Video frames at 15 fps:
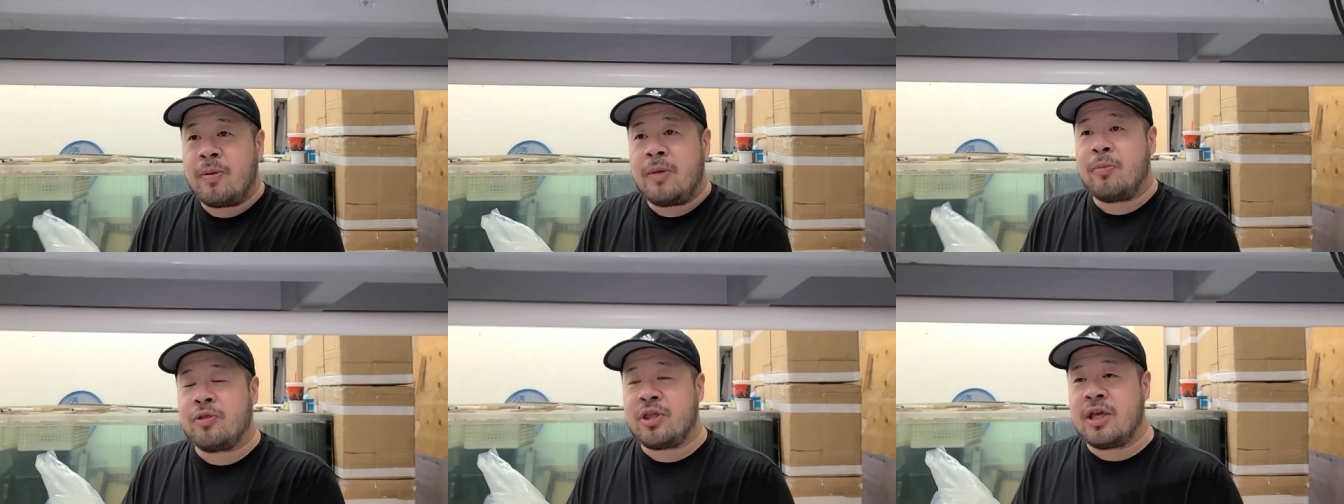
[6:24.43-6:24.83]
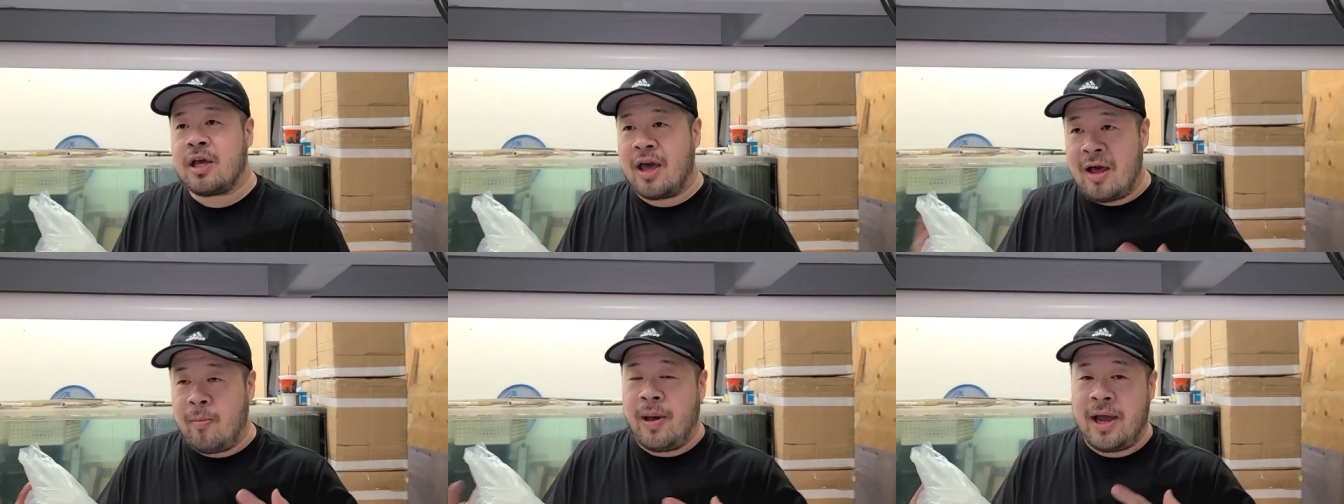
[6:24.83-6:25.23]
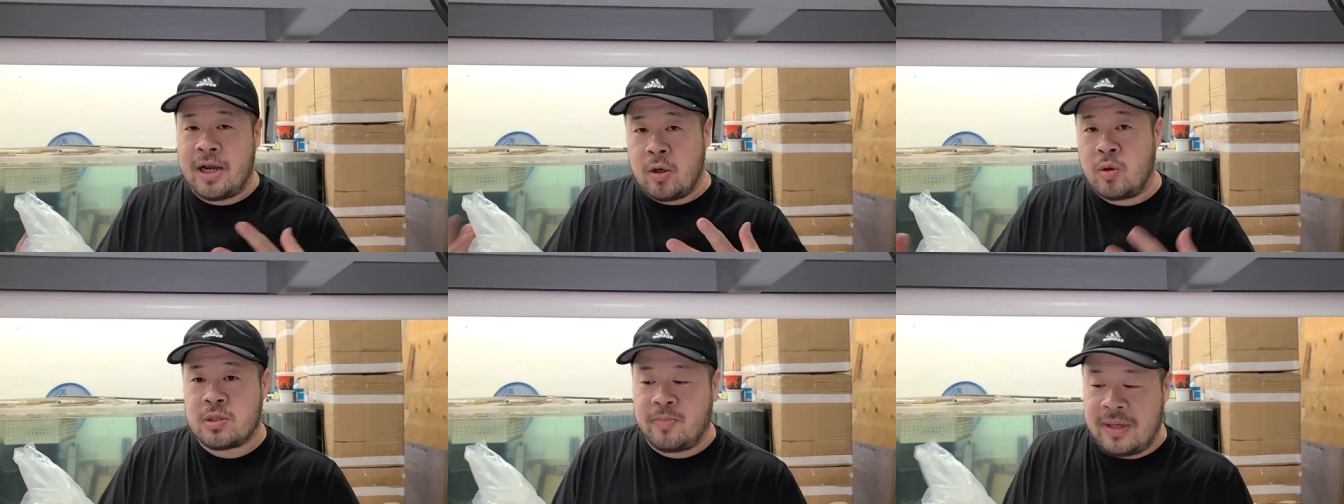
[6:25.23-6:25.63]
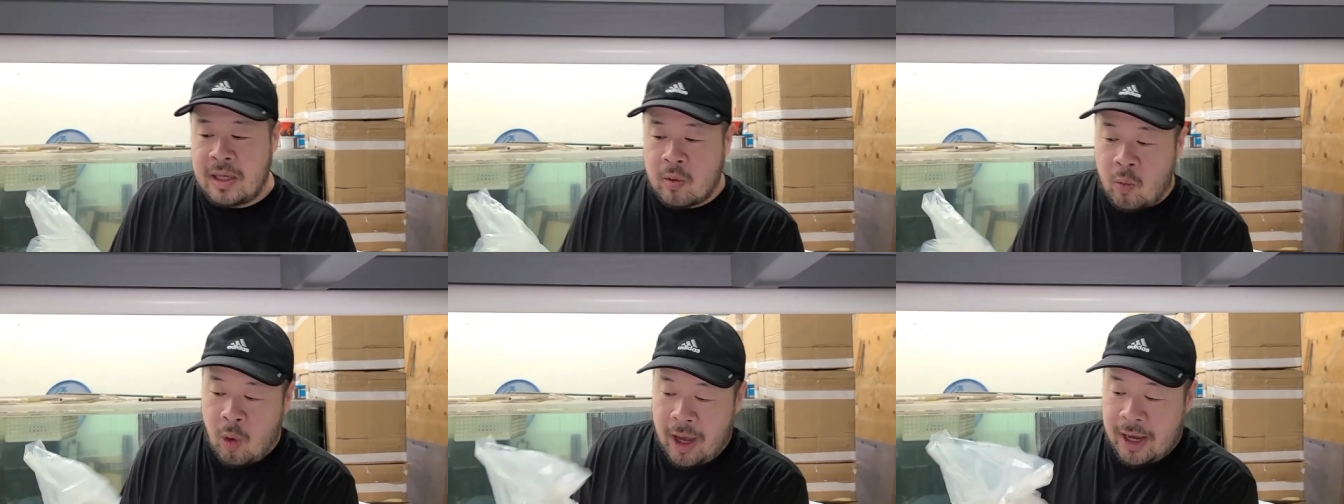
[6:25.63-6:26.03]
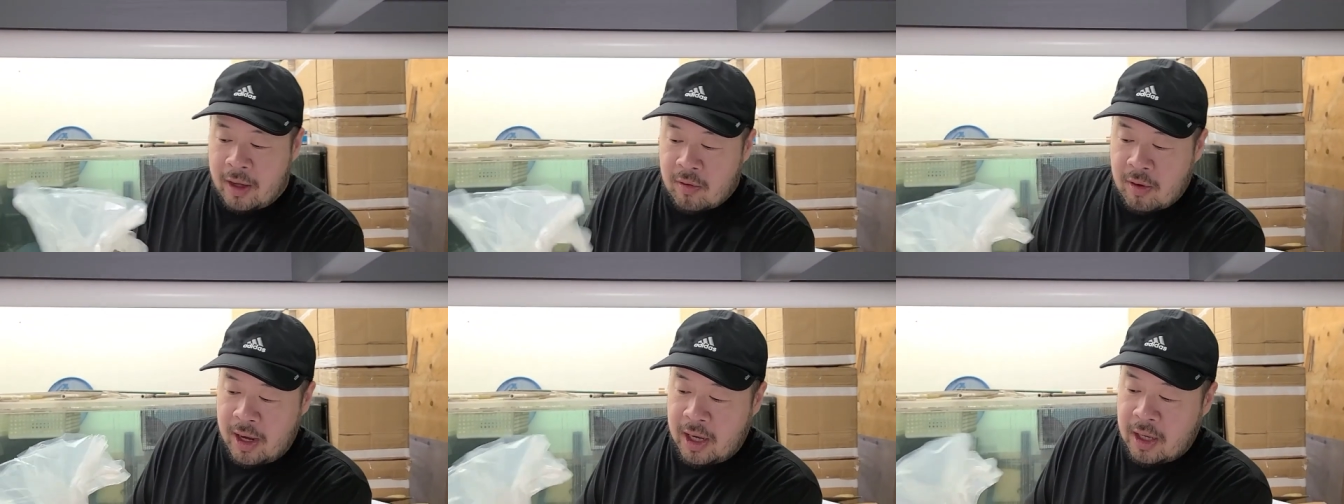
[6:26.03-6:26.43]
people think albino is being white,
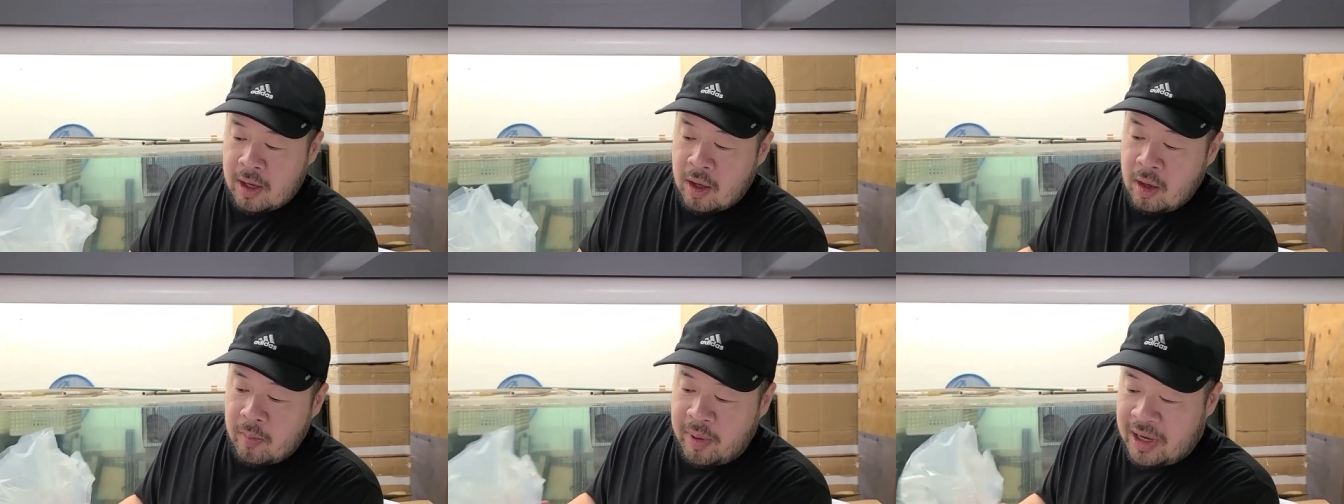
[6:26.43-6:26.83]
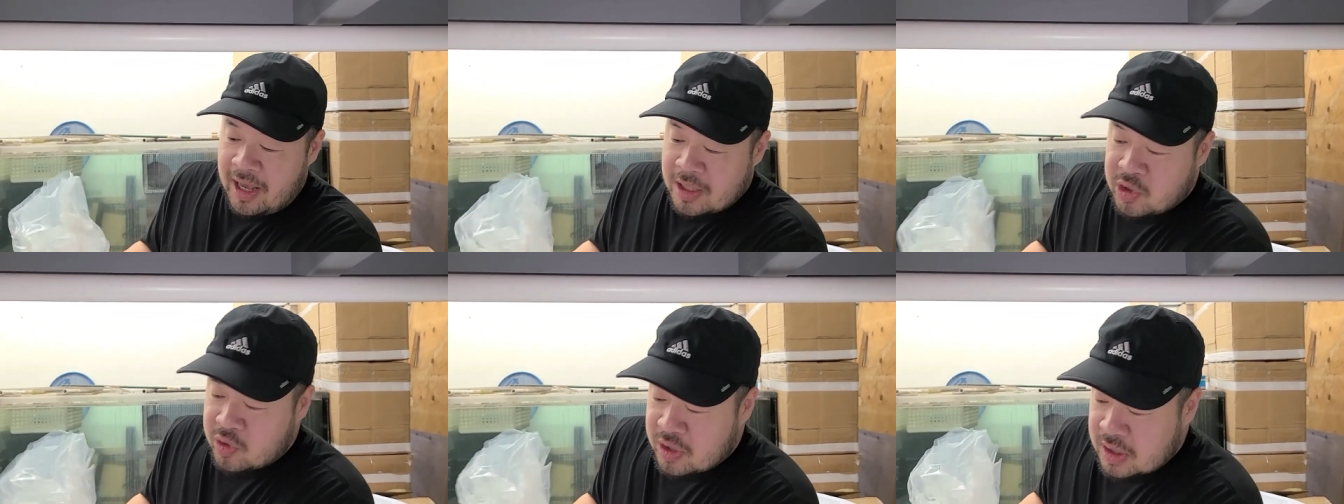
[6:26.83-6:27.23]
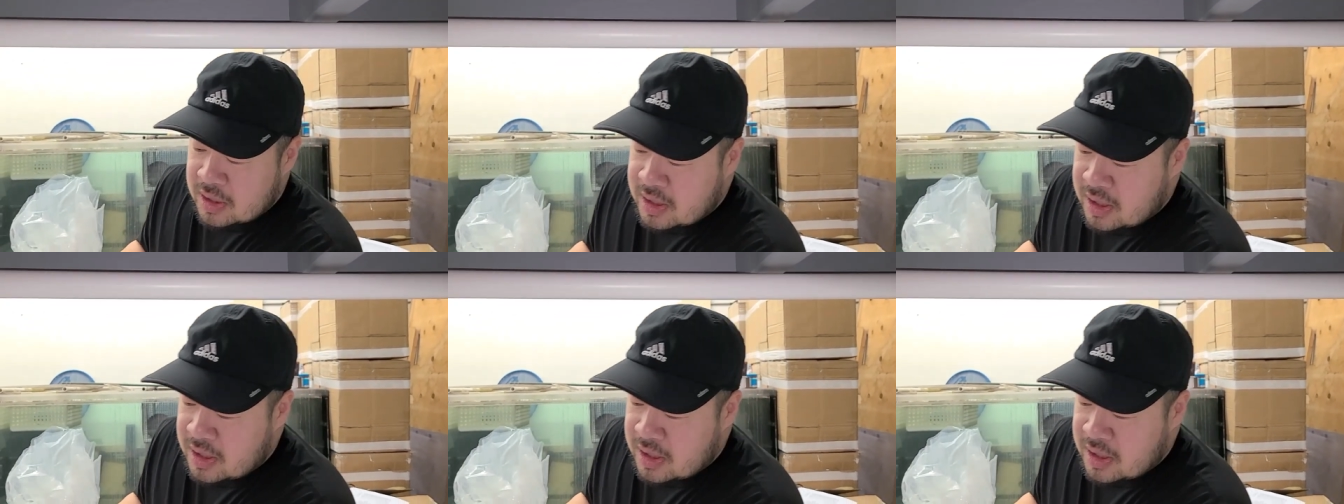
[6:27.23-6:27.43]
right? But as you can